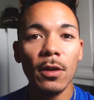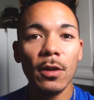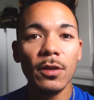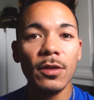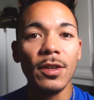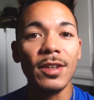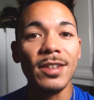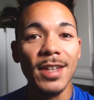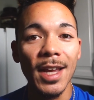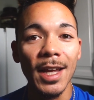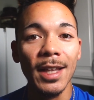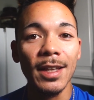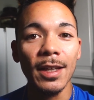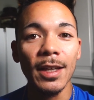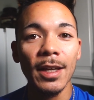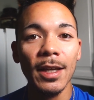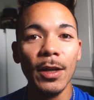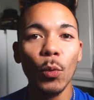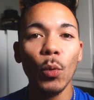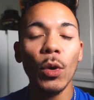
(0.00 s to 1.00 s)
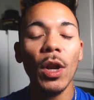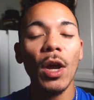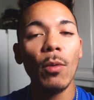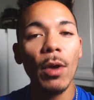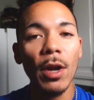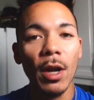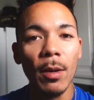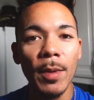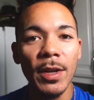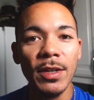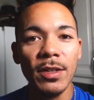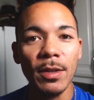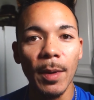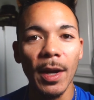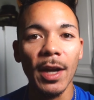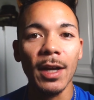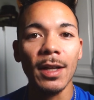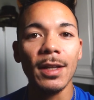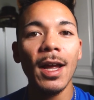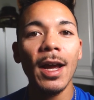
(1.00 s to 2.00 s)
to stay lean and what I recommend to
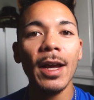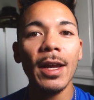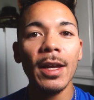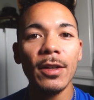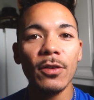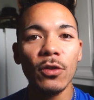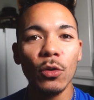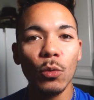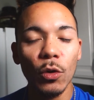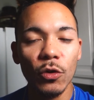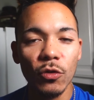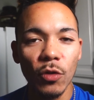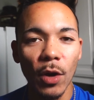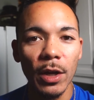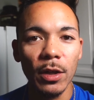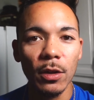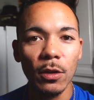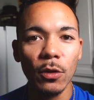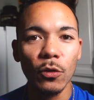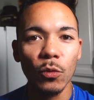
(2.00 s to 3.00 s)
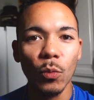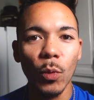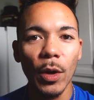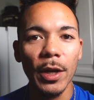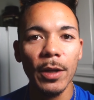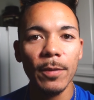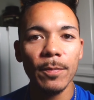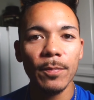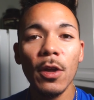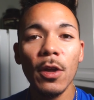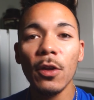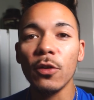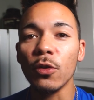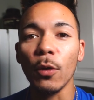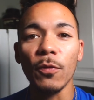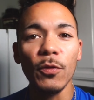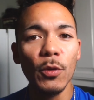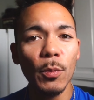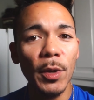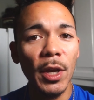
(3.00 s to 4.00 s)
my clients who are trying to lose weight. So
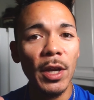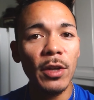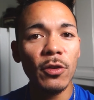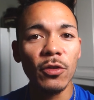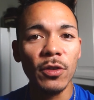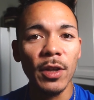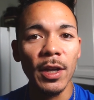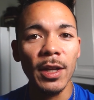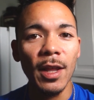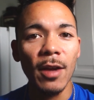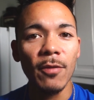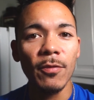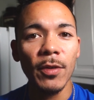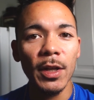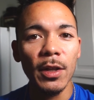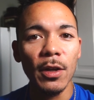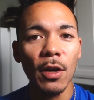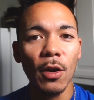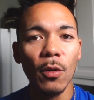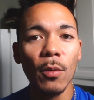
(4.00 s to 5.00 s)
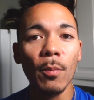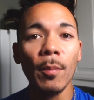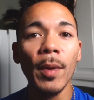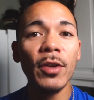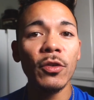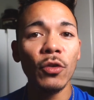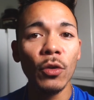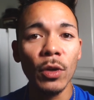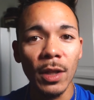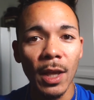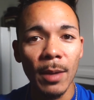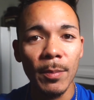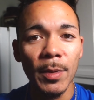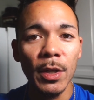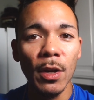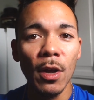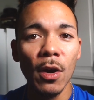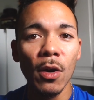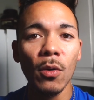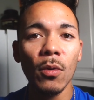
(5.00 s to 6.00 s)
if you'd be interested in that video, make sure to let me
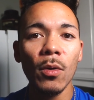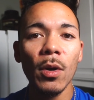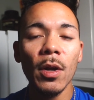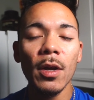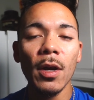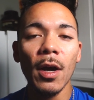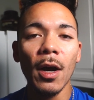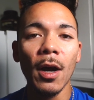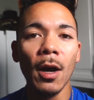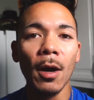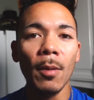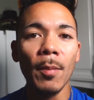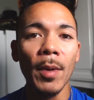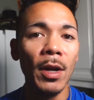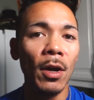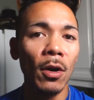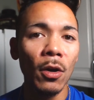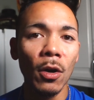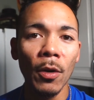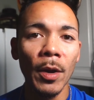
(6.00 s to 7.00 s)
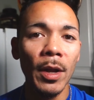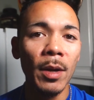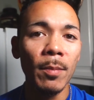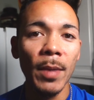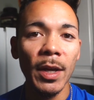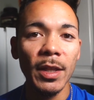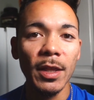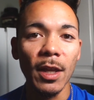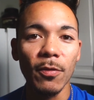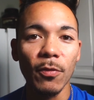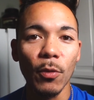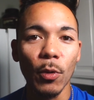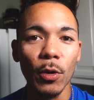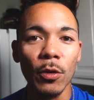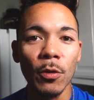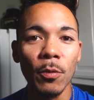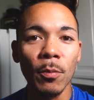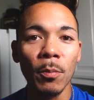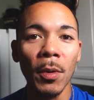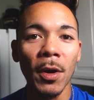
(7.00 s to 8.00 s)
know and I'll go ahead and make that for
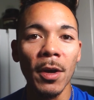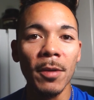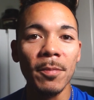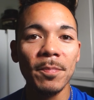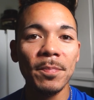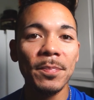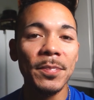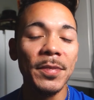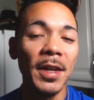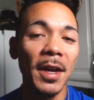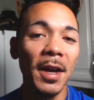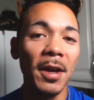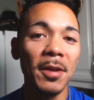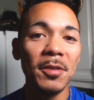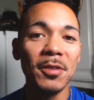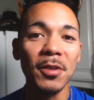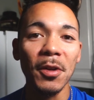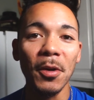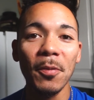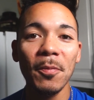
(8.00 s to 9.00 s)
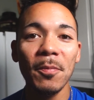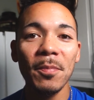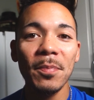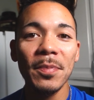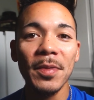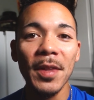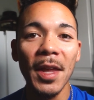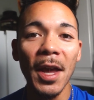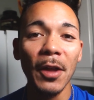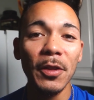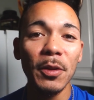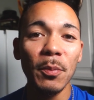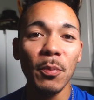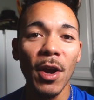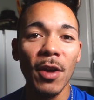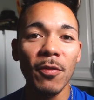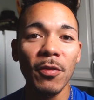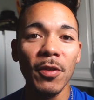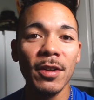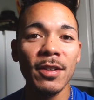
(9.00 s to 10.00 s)
you. But yeah, so healthy
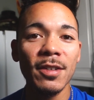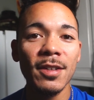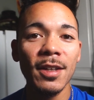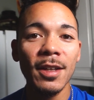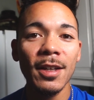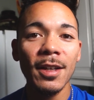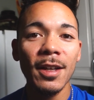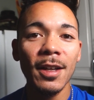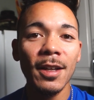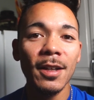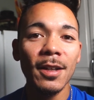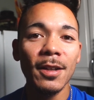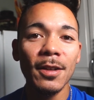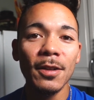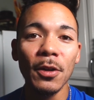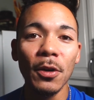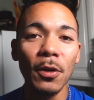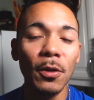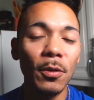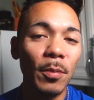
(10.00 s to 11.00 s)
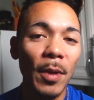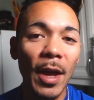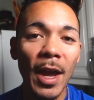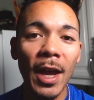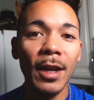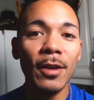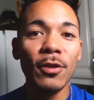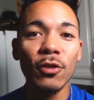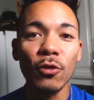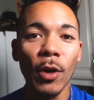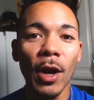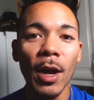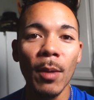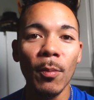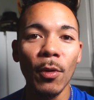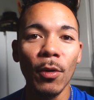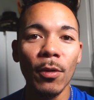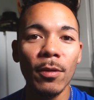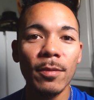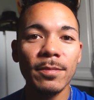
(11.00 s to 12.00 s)
breakfast, little egg
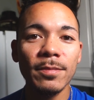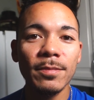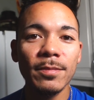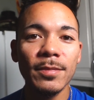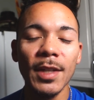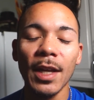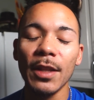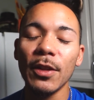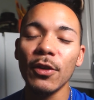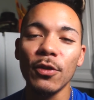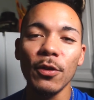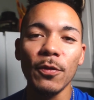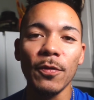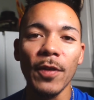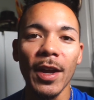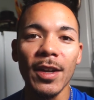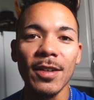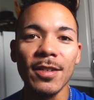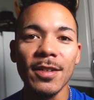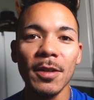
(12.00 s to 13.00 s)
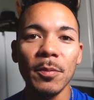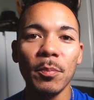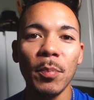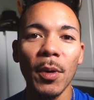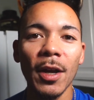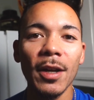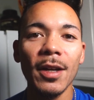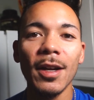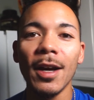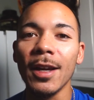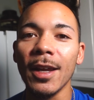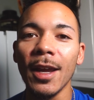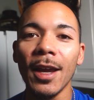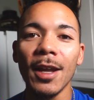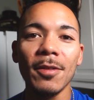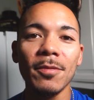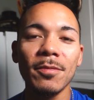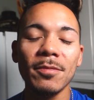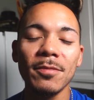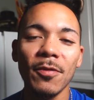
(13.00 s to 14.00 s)
scramble, nothing too fancy, but
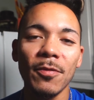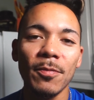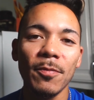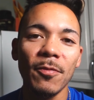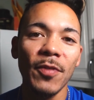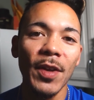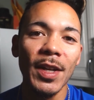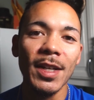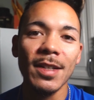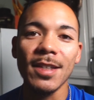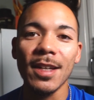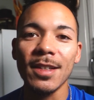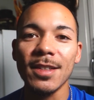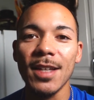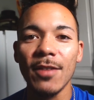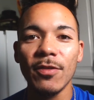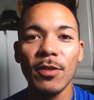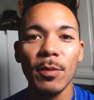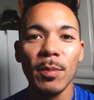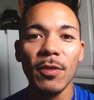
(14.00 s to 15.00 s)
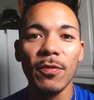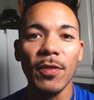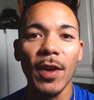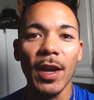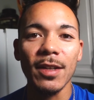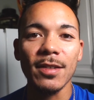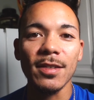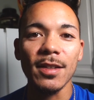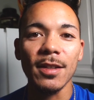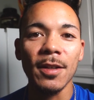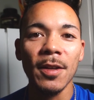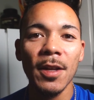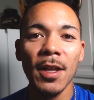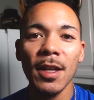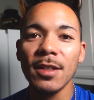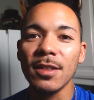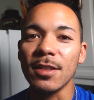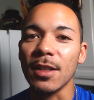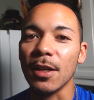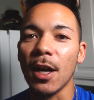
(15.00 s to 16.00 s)
again, Fitness doesn't have to be fancy.
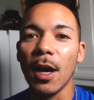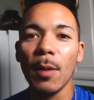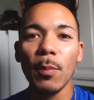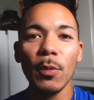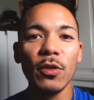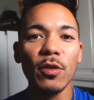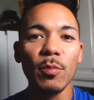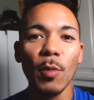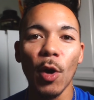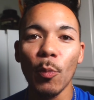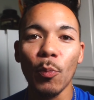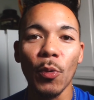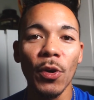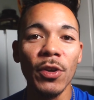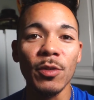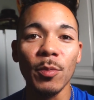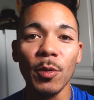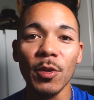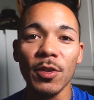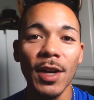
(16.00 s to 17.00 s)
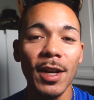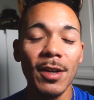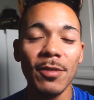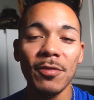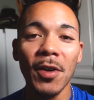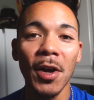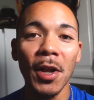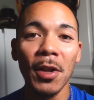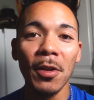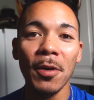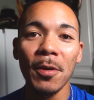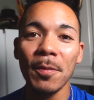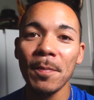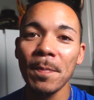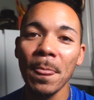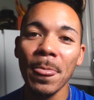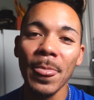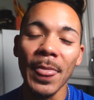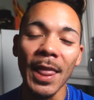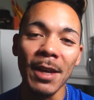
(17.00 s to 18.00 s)
It's a couple small principles you gotta follow.
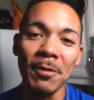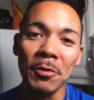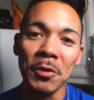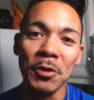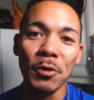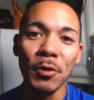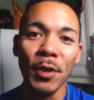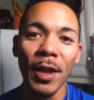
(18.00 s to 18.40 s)
If you do